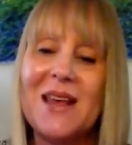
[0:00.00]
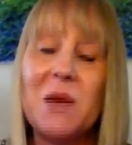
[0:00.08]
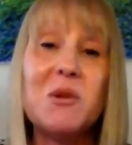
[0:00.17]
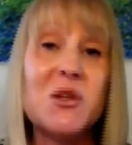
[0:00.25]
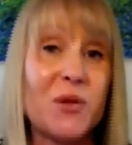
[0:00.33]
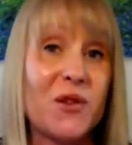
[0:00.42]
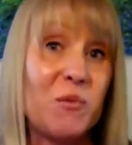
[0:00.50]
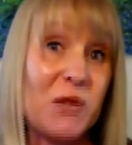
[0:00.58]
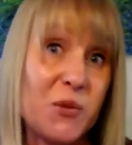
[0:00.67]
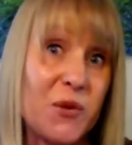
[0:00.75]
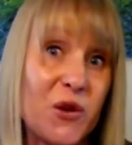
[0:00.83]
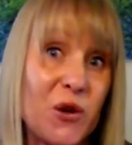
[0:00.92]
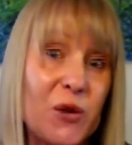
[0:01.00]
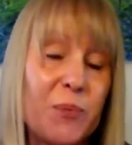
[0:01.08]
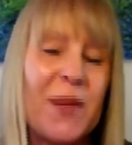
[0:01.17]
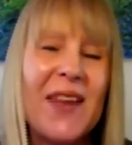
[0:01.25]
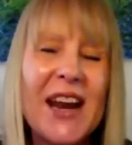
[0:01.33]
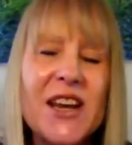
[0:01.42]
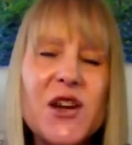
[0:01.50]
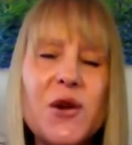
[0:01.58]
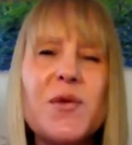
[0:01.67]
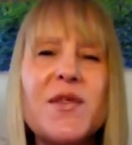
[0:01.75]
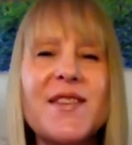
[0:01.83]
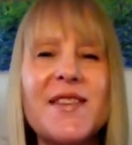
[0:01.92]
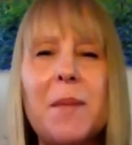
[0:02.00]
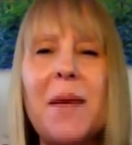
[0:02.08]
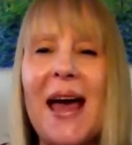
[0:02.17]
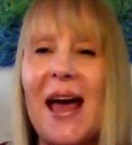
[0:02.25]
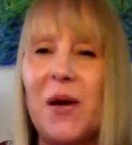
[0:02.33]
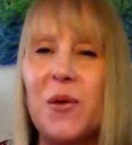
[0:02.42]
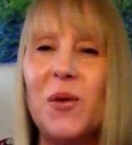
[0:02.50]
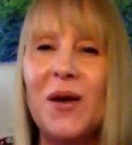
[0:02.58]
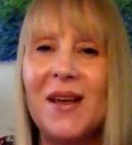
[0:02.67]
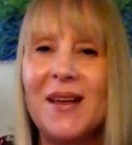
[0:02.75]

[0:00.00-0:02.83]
which was good. But I knew somehow